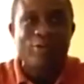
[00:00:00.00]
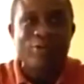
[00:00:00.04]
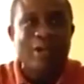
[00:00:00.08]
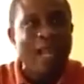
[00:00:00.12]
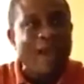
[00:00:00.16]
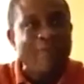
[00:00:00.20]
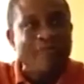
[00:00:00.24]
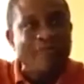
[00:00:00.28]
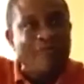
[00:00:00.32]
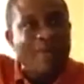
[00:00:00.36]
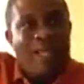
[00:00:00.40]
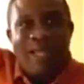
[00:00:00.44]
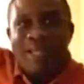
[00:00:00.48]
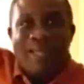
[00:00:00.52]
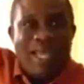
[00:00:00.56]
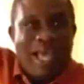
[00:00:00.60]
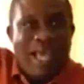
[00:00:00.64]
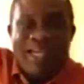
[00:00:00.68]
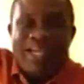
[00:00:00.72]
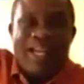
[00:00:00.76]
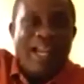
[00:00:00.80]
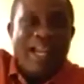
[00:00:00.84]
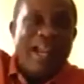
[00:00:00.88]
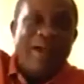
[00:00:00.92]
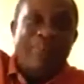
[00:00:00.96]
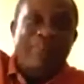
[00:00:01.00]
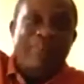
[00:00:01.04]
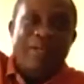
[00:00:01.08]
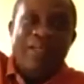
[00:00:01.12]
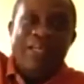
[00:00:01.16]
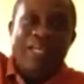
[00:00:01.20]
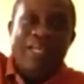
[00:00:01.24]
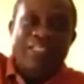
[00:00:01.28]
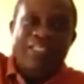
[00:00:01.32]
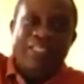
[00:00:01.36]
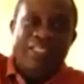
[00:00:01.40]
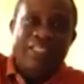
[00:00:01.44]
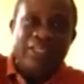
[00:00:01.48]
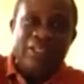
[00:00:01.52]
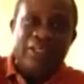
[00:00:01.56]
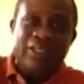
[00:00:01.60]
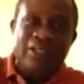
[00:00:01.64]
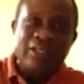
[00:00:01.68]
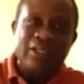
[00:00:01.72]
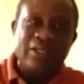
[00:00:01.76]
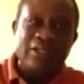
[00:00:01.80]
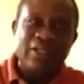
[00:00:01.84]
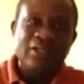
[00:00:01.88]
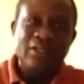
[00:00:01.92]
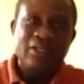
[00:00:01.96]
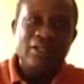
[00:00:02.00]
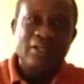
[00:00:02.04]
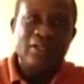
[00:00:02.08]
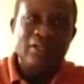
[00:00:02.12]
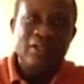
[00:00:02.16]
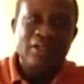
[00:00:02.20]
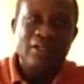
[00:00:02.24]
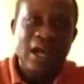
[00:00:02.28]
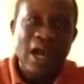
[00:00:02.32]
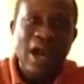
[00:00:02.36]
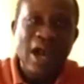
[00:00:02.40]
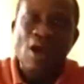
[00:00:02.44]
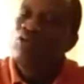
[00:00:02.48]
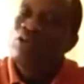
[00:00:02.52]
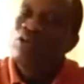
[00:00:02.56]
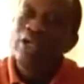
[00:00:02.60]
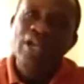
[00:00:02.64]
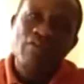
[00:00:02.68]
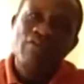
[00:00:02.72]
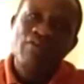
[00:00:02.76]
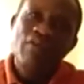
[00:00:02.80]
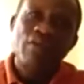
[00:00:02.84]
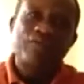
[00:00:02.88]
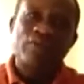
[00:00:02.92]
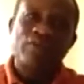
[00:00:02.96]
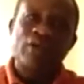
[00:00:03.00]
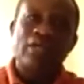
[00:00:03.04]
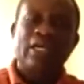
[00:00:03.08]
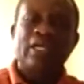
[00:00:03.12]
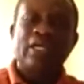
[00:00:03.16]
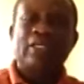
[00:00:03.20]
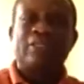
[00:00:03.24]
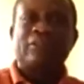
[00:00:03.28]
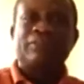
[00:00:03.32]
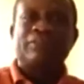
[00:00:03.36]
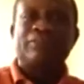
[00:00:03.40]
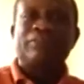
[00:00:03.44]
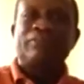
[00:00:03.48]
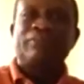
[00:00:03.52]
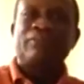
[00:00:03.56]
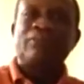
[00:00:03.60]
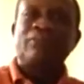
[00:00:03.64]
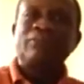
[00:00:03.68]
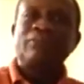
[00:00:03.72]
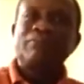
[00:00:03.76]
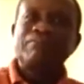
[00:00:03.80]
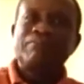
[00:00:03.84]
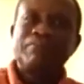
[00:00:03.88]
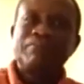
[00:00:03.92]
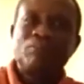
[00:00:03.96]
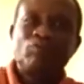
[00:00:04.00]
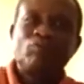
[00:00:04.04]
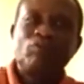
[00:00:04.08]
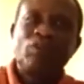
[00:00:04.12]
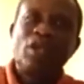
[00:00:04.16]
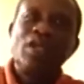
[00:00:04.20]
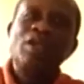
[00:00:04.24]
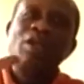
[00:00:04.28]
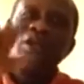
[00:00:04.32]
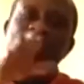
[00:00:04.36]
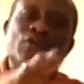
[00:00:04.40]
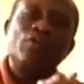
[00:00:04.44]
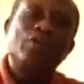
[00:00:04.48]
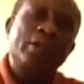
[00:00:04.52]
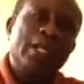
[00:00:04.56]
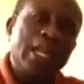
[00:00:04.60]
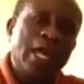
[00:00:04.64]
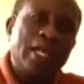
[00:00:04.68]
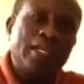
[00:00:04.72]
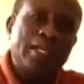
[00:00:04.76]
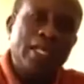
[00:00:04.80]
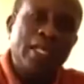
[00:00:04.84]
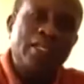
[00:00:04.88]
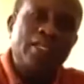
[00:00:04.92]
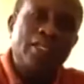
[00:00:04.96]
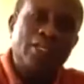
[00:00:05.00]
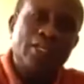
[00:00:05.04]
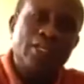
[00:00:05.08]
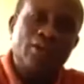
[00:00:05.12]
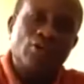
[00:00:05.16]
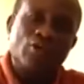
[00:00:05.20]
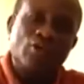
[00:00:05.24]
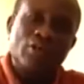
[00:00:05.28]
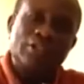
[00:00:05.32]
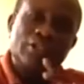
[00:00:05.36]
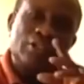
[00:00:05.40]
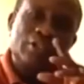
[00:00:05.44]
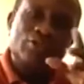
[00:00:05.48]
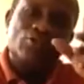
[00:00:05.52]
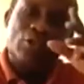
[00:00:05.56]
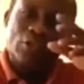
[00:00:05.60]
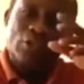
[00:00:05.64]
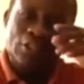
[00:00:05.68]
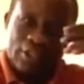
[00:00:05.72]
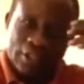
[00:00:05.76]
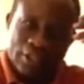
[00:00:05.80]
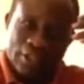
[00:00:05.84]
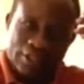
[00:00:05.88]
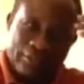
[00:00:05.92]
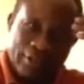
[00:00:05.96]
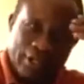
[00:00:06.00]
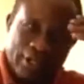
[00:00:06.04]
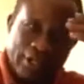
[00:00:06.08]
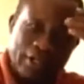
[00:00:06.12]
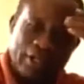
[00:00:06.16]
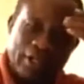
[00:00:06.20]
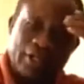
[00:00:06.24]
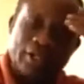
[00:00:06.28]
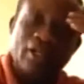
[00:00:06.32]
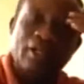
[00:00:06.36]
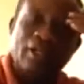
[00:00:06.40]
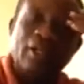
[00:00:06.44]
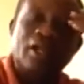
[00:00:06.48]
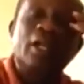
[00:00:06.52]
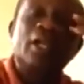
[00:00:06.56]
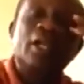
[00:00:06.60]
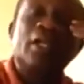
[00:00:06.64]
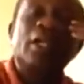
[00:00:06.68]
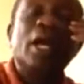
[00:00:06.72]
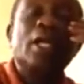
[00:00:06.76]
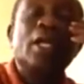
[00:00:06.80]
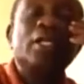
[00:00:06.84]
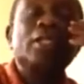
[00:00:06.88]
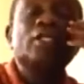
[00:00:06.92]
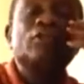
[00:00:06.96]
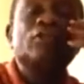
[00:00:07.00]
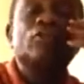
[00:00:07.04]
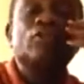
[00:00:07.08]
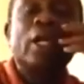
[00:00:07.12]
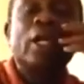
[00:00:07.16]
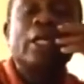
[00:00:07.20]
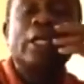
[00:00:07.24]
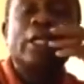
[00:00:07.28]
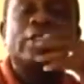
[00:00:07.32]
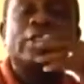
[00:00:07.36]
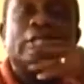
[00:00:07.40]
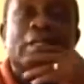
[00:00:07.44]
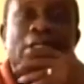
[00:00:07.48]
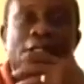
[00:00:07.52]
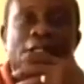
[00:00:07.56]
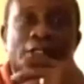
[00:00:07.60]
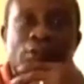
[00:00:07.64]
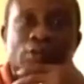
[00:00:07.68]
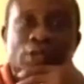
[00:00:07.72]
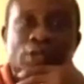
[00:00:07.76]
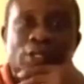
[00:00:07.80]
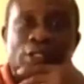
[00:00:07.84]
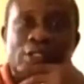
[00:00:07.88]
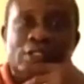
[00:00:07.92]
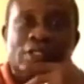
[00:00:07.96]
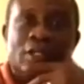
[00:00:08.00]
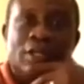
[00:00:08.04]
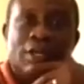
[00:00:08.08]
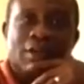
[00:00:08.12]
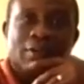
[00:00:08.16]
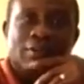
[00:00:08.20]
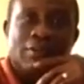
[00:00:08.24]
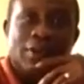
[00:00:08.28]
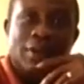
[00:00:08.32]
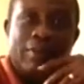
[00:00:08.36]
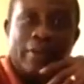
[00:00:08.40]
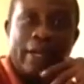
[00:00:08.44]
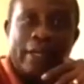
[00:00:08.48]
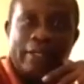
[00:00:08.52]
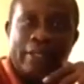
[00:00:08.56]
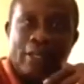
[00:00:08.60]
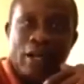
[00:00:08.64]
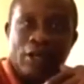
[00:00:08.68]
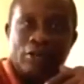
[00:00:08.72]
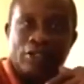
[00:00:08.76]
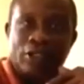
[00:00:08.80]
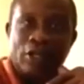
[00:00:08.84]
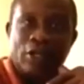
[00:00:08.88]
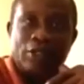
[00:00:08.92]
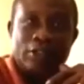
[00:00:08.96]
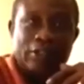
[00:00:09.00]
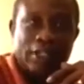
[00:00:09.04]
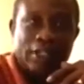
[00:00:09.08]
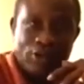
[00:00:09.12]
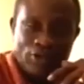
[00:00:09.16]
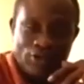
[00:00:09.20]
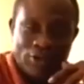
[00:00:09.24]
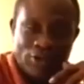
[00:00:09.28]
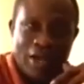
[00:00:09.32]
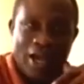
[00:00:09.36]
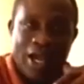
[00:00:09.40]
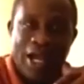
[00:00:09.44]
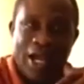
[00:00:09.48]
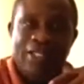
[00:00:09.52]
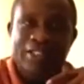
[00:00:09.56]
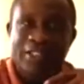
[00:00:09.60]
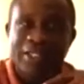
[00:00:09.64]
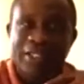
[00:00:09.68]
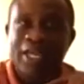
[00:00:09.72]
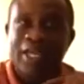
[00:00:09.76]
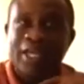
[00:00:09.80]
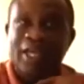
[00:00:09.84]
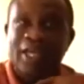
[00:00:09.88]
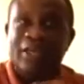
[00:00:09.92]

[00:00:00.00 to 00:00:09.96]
have ended up in the sea. I will never forget. We landed in Lagos, it was still raining. That is where the testimony is. Mama Idahosa was there, you can ask her.